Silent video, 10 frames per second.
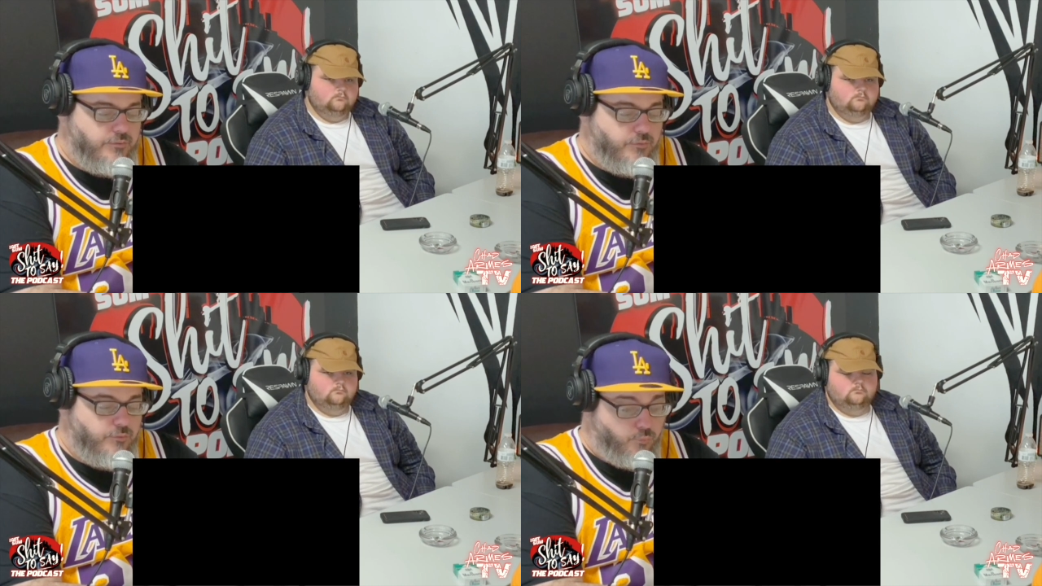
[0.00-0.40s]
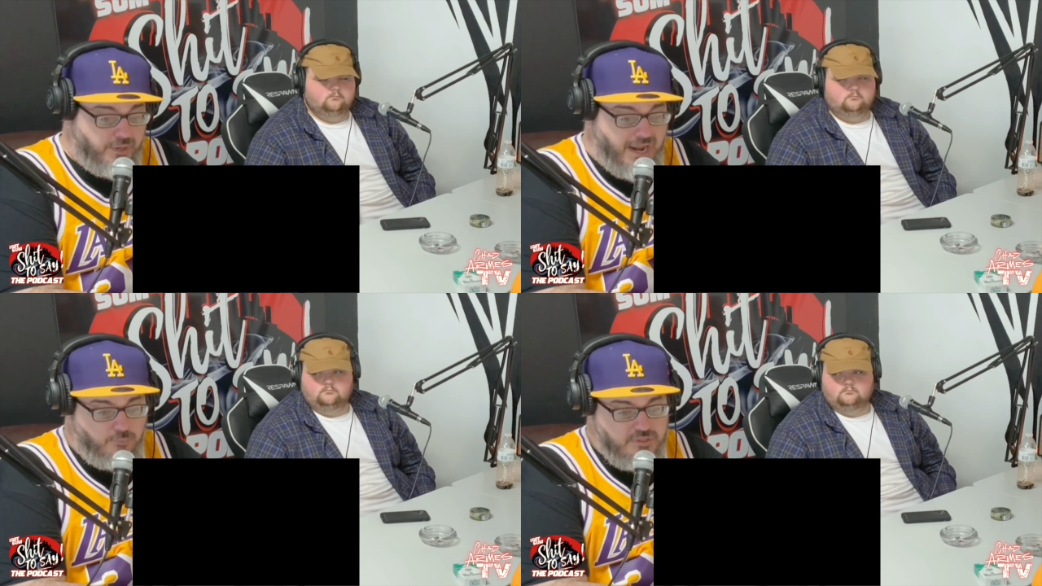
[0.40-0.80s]
Speaker 1: when
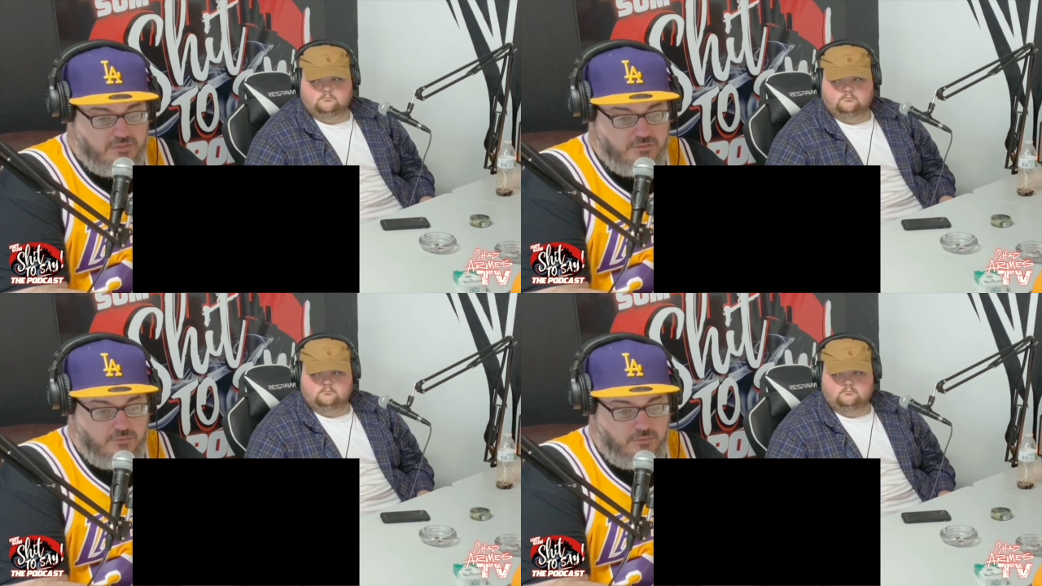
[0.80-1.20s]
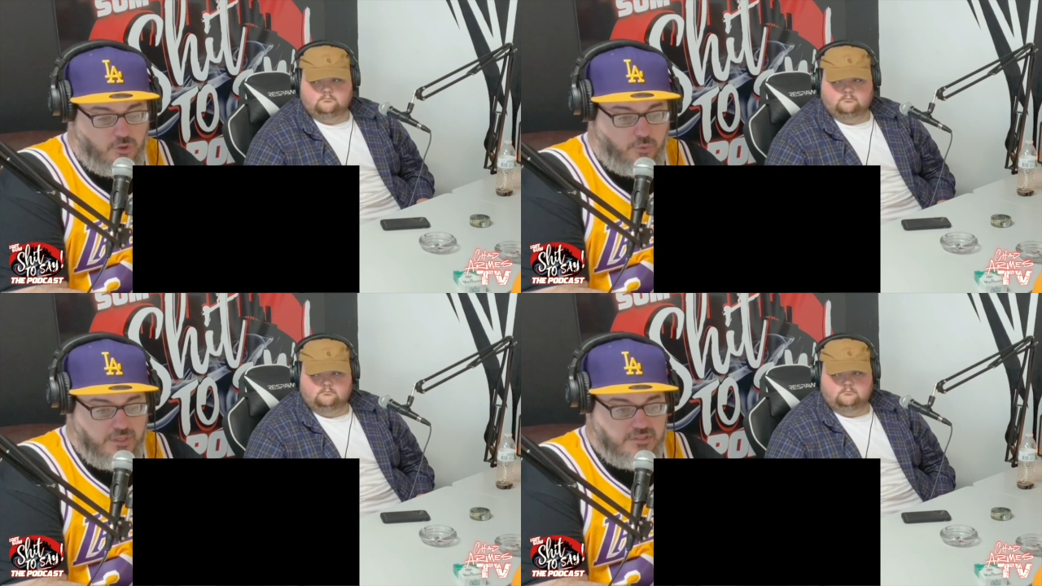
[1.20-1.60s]
I was
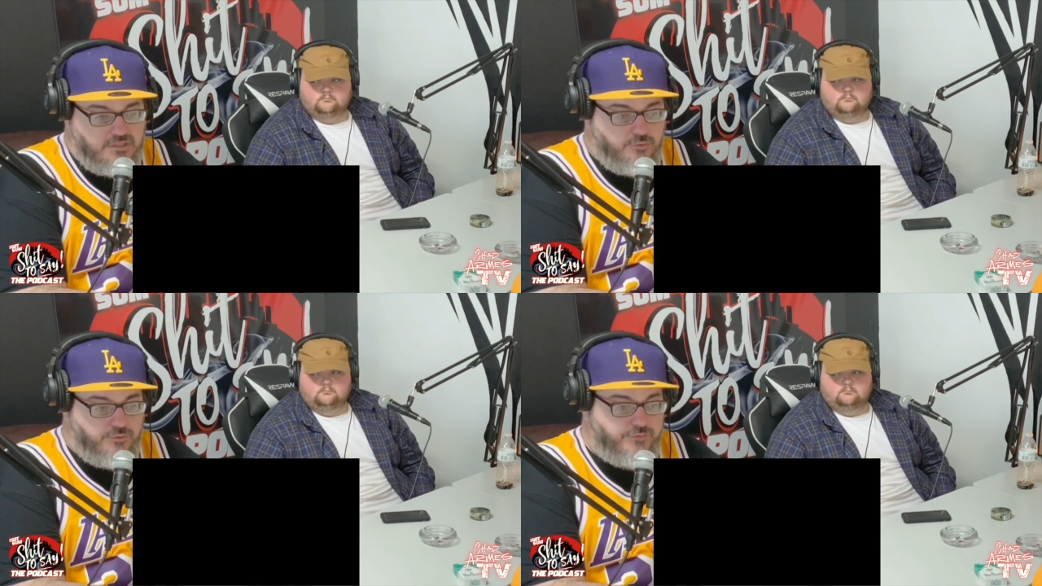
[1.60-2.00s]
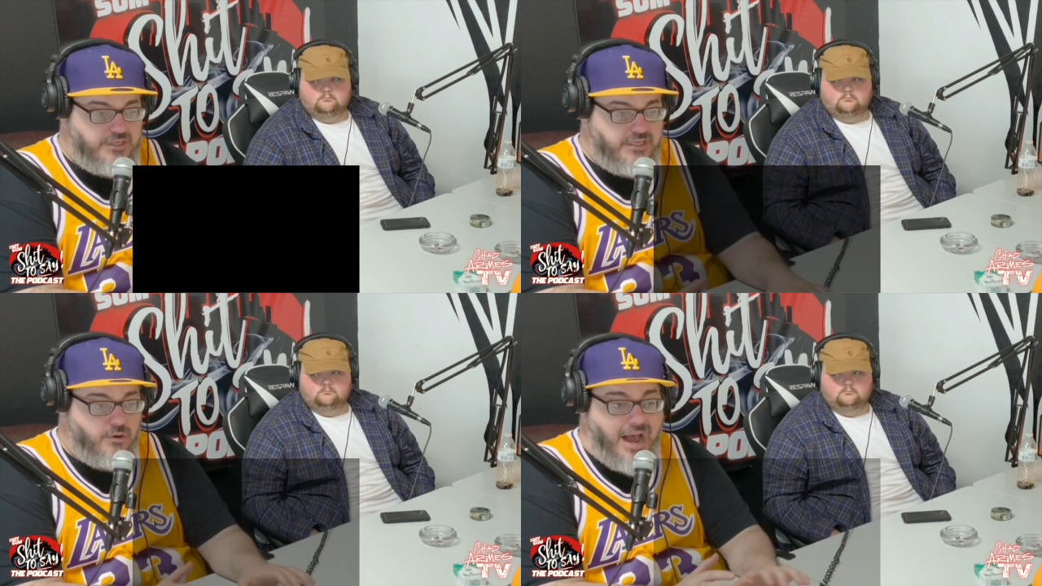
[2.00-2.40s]
going to do the
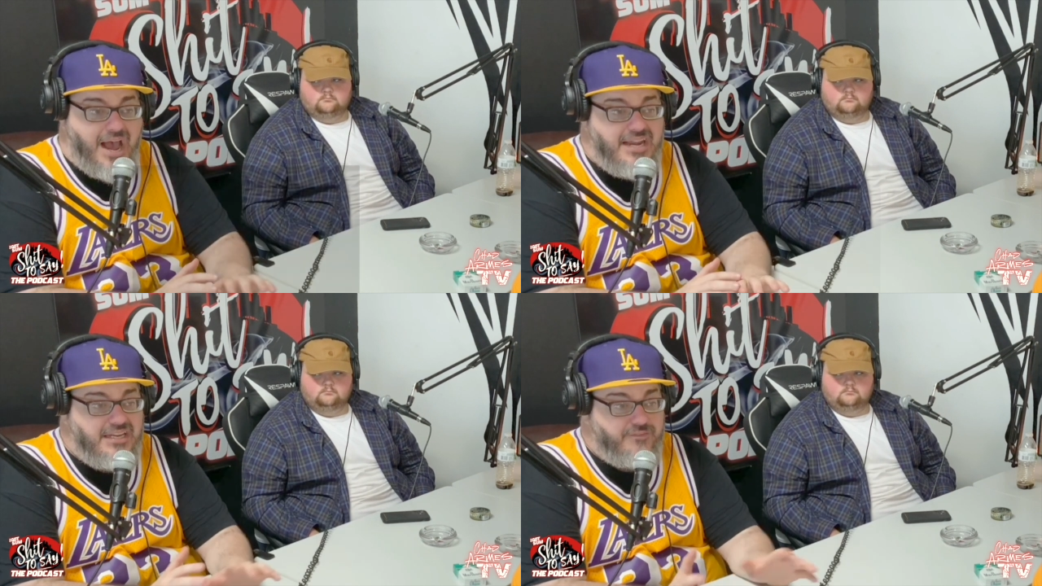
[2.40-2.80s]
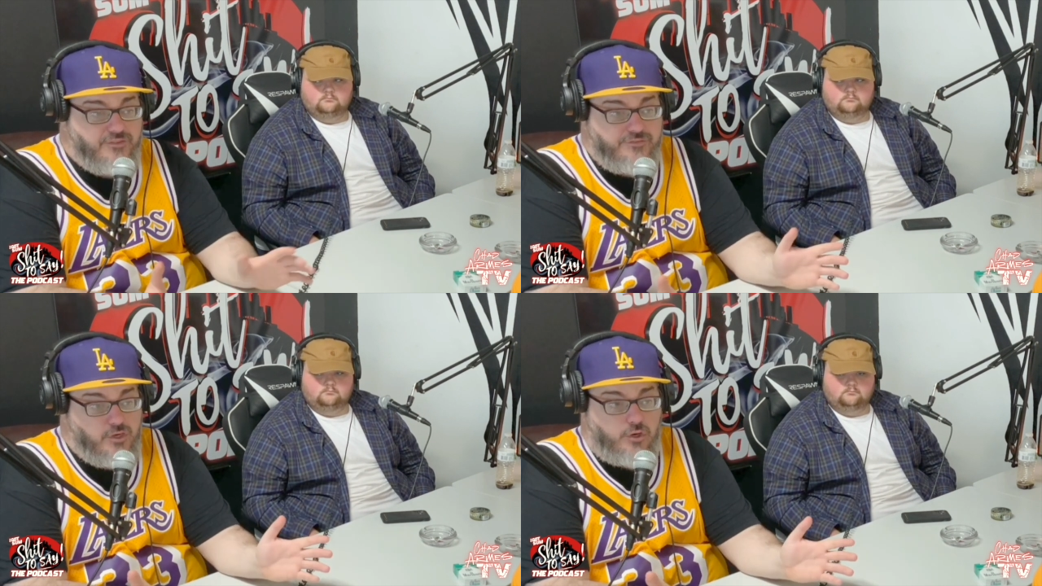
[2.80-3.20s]
video, I hadn't
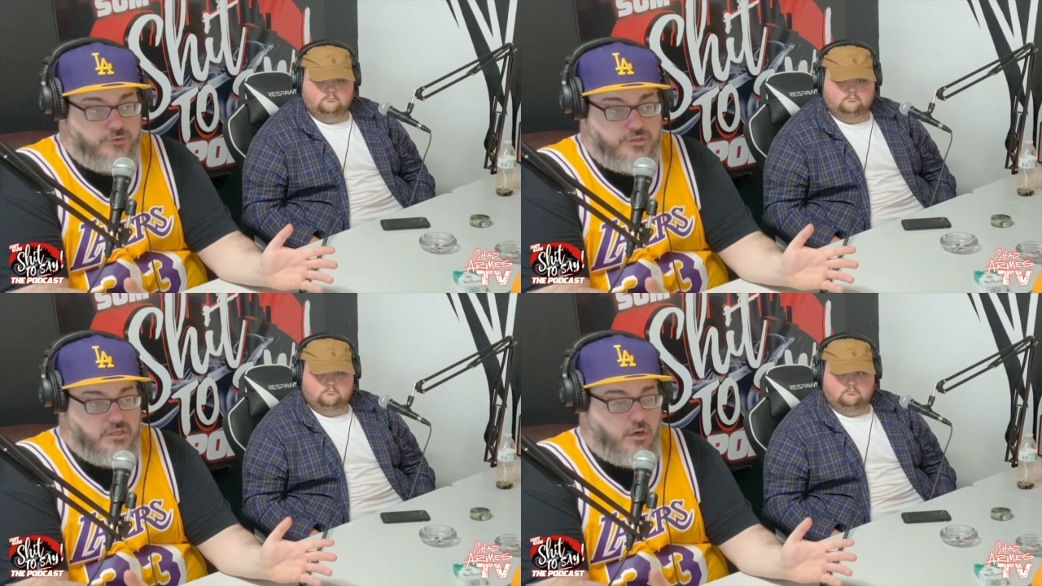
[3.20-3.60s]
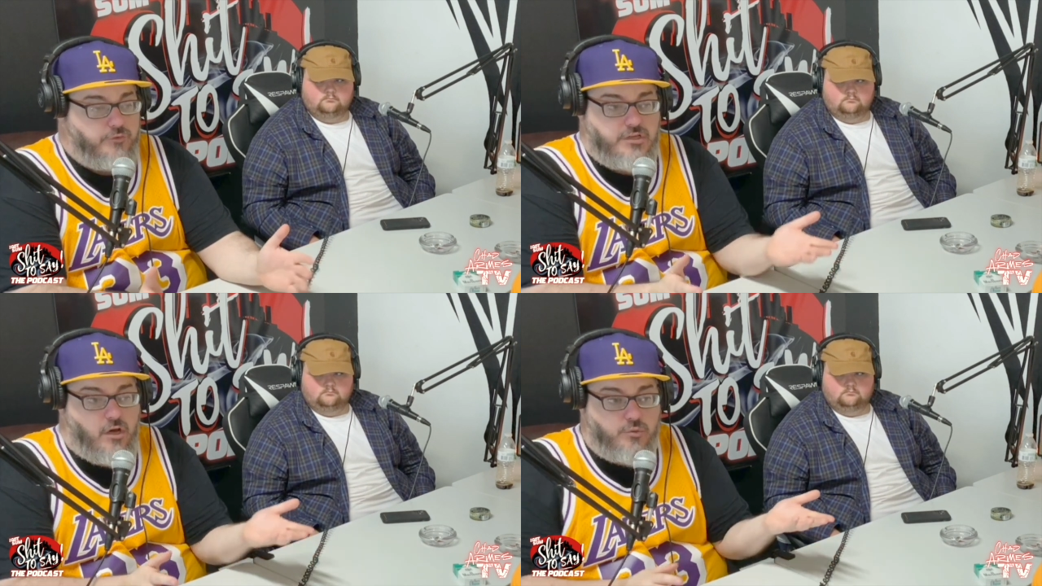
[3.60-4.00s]
even heard the song. The
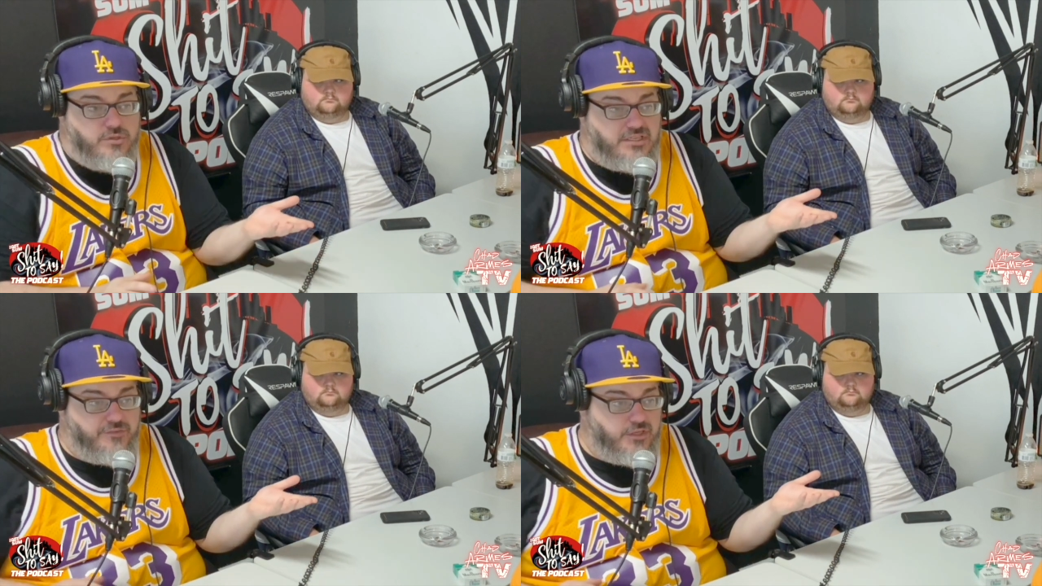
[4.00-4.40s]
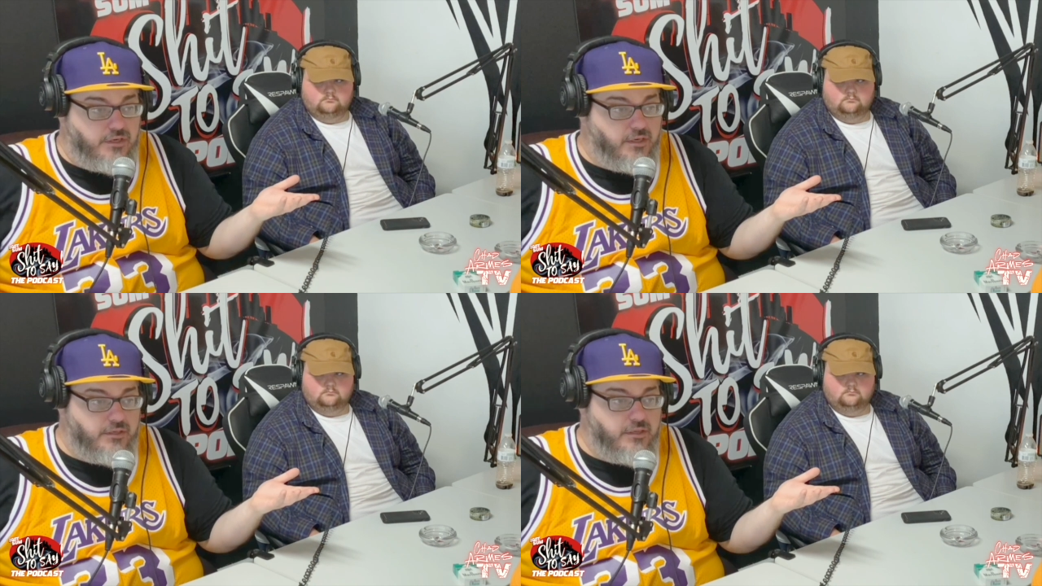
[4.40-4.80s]
song wasn't even
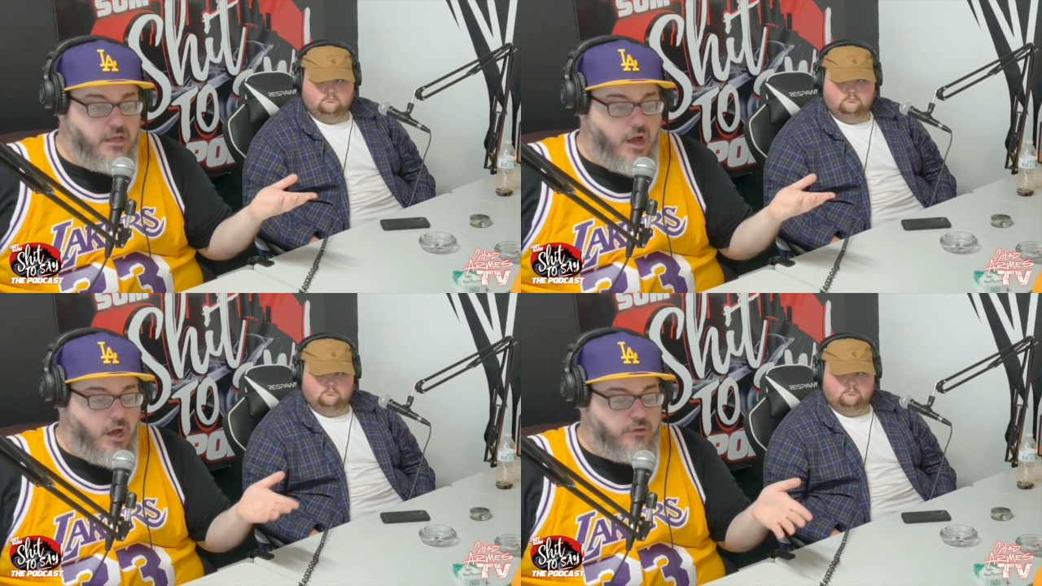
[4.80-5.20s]
done. All